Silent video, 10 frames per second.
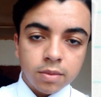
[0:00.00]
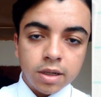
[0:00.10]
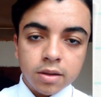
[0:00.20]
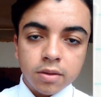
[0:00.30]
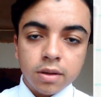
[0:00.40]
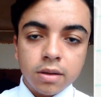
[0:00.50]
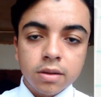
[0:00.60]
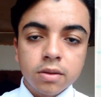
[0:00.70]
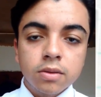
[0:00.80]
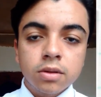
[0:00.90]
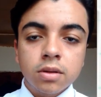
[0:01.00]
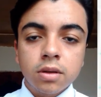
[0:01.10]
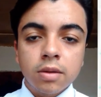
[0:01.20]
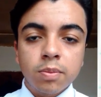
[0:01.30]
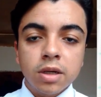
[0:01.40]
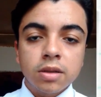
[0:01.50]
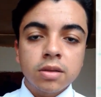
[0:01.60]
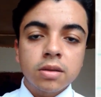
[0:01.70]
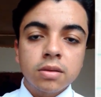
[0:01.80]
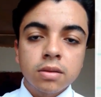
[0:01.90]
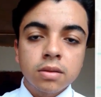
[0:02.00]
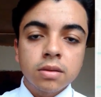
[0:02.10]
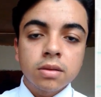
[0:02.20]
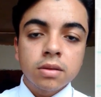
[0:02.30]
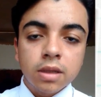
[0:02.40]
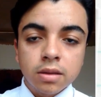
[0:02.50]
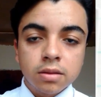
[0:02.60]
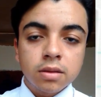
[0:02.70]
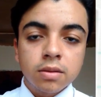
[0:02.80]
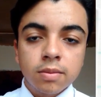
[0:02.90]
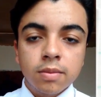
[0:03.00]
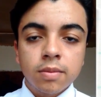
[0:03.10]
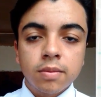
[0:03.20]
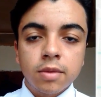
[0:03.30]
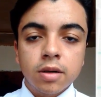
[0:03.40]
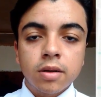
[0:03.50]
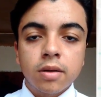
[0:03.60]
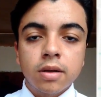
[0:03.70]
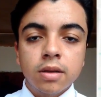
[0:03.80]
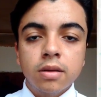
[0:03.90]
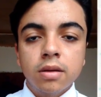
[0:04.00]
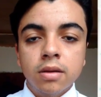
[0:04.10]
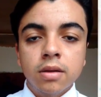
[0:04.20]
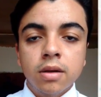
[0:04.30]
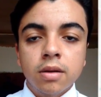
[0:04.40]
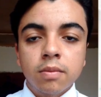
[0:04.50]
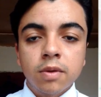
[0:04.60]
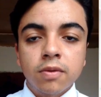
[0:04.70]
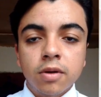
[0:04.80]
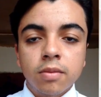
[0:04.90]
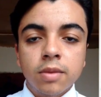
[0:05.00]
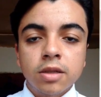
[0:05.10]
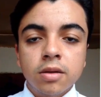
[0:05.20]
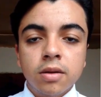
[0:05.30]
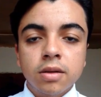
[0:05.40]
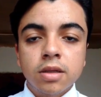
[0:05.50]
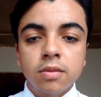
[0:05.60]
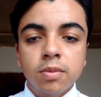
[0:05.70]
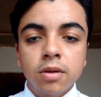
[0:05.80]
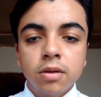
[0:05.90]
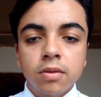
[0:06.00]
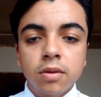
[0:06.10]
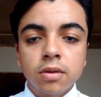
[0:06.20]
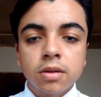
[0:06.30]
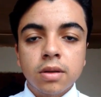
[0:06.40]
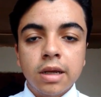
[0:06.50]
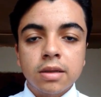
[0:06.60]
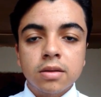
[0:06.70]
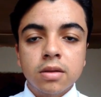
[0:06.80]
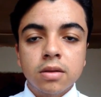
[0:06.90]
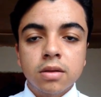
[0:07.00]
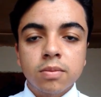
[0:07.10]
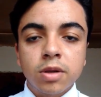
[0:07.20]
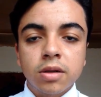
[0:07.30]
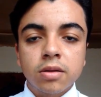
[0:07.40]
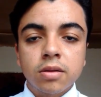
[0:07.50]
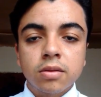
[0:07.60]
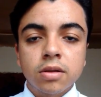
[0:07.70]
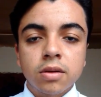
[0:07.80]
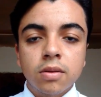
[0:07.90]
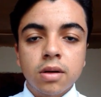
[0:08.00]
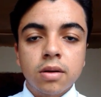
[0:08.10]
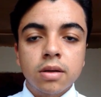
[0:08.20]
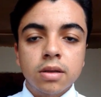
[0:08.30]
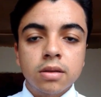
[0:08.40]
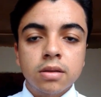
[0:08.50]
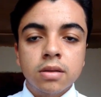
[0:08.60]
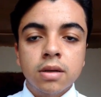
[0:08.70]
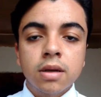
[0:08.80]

may correctly use the past tense marker ed before mastering simple rules like third-person singular is